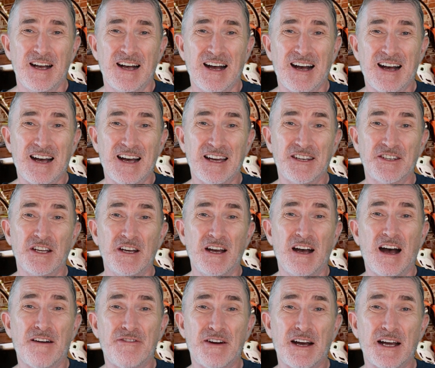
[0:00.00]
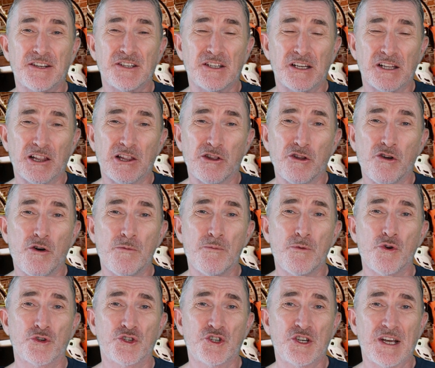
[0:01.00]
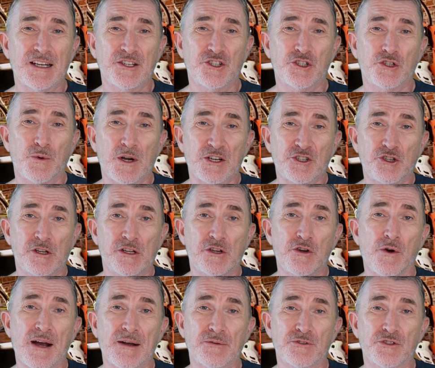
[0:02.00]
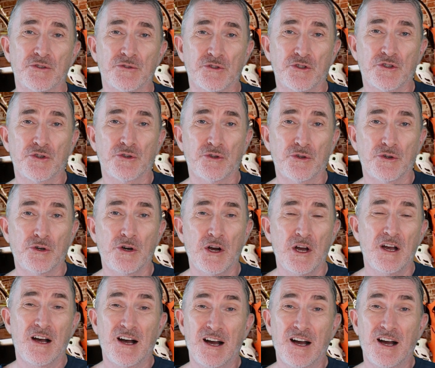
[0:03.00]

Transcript: and I've had a lot more chance to actually go out on tour